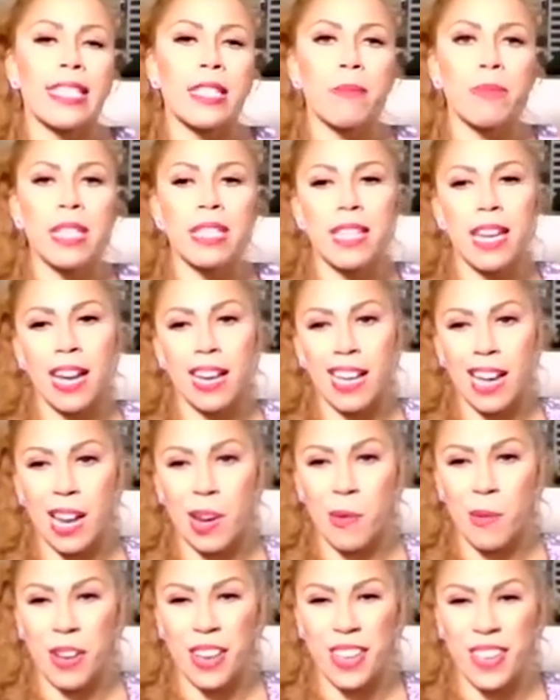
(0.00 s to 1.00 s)
something that I
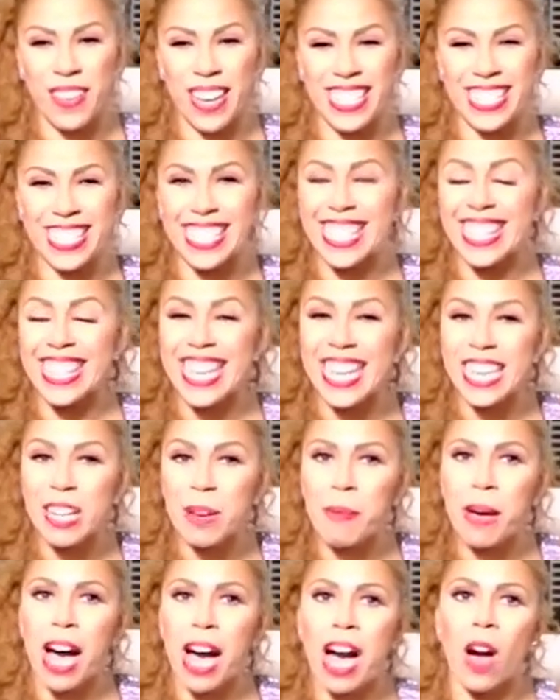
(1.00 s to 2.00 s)
kind of want you guys to think
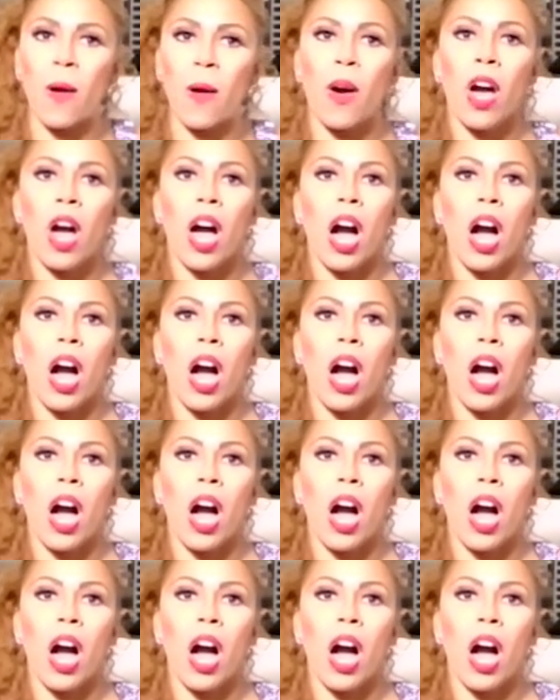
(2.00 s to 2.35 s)
about